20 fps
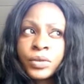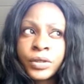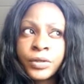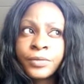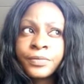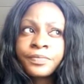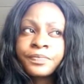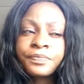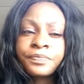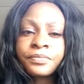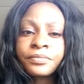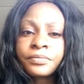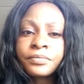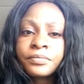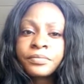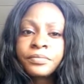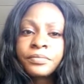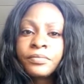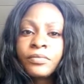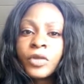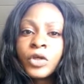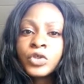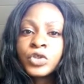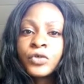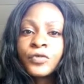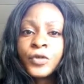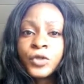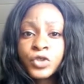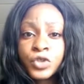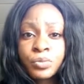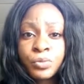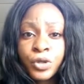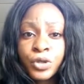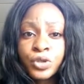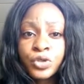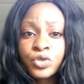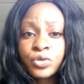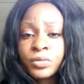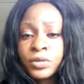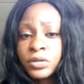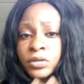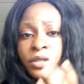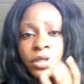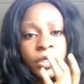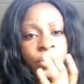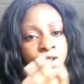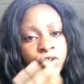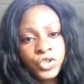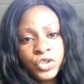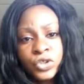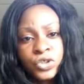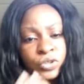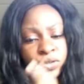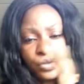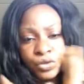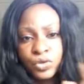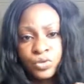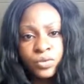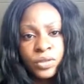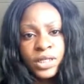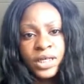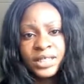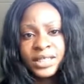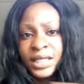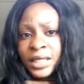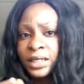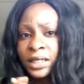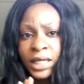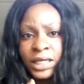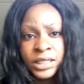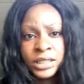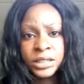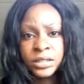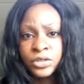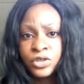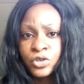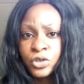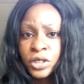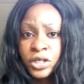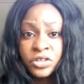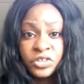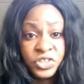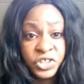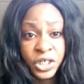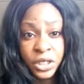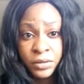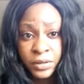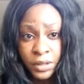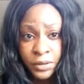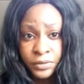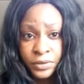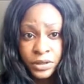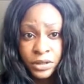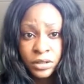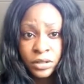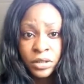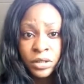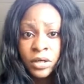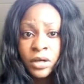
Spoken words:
well. So if you're a small YouTuber, just do that and that's it. You get a shout out.